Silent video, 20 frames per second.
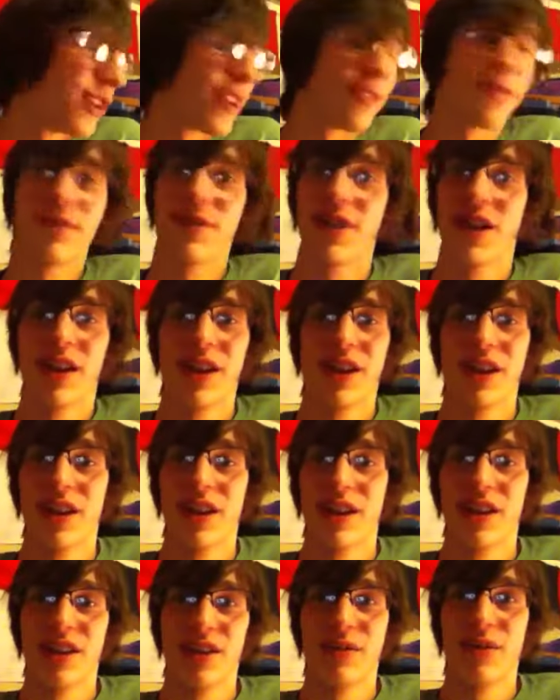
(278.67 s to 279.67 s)
I
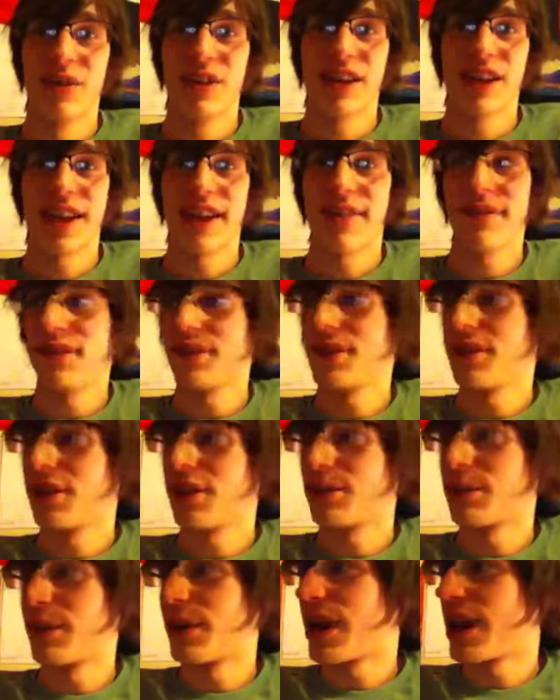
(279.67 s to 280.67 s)
really haven't
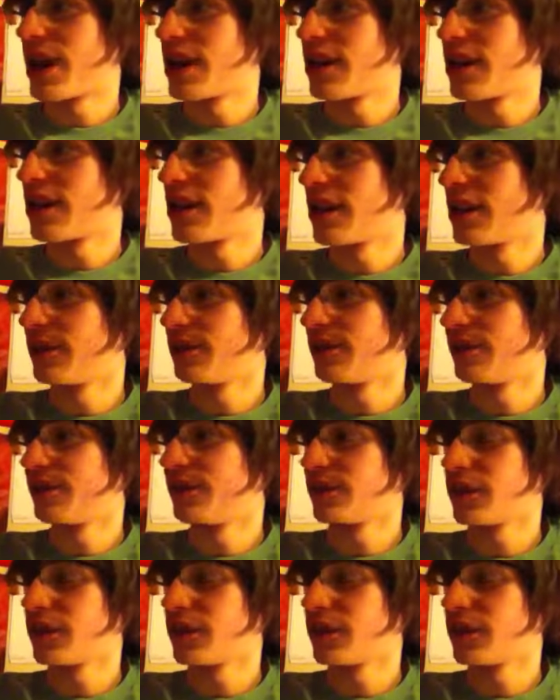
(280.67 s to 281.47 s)
talked about anything.